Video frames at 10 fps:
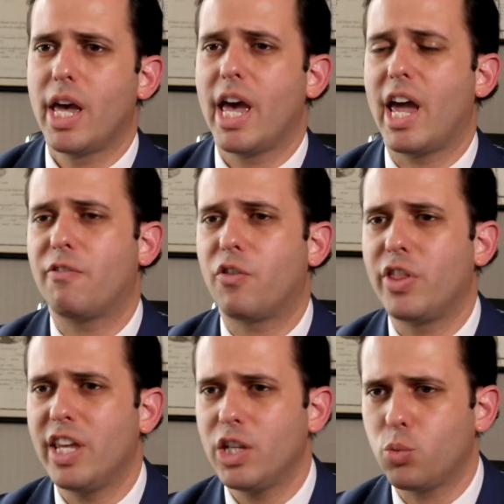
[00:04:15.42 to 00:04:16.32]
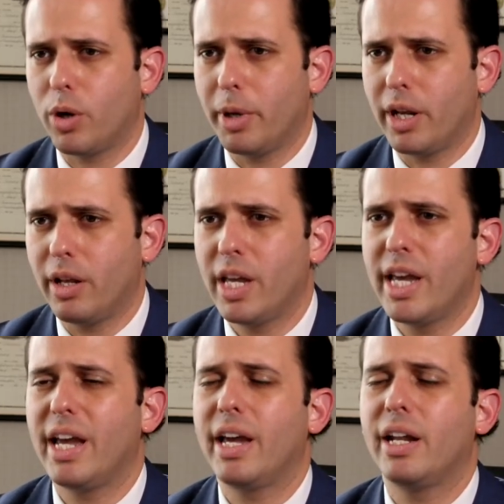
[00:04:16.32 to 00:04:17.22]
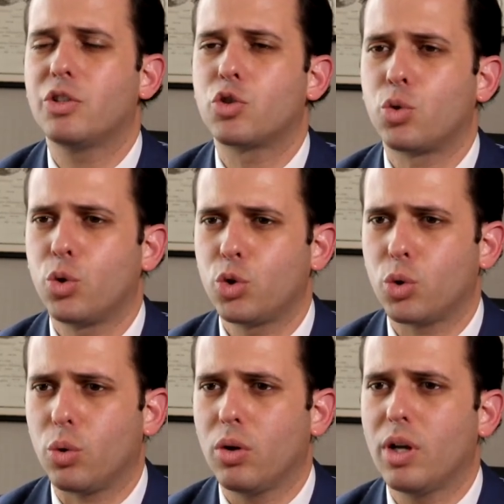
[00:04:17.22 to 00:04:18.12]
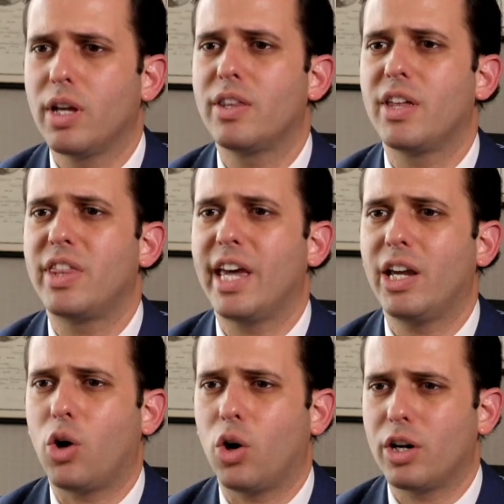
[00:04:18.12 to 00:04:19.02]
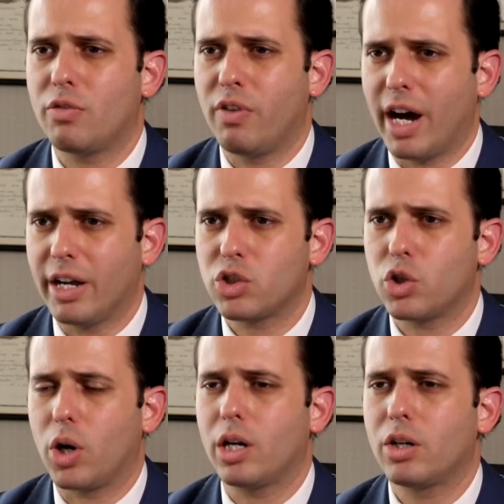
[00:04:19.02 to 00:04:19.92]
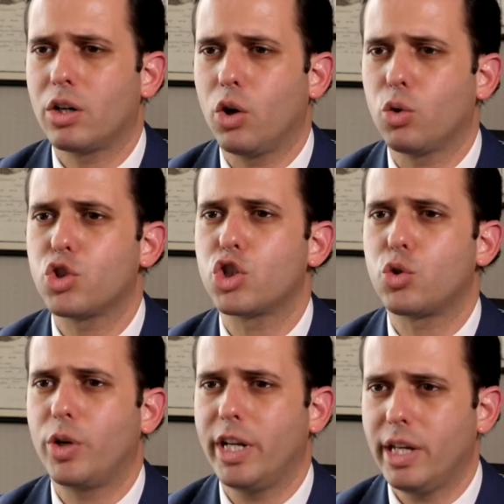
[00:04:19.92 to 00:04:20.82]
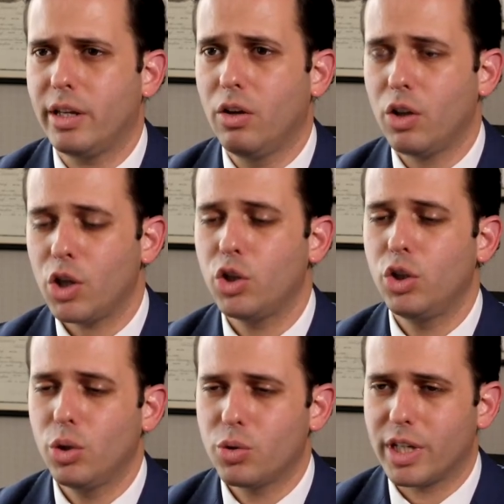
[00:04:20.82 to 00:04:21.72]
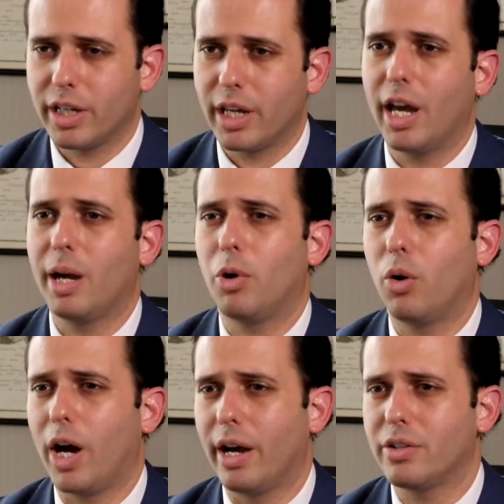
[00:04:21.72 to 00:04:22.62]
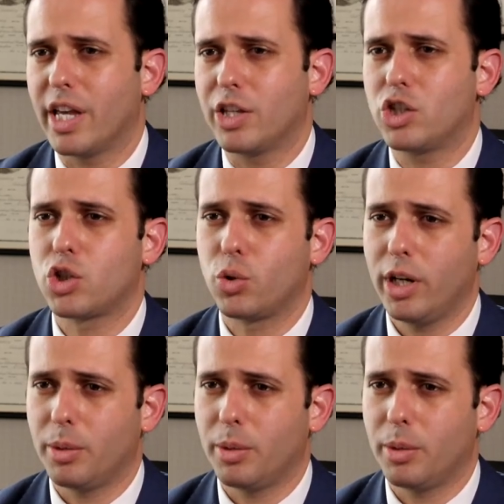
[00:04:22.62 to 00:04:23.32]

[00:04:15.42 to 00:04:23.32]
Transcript: And for these women, it is crucial that they are advised to undergo screening using MRIs and screening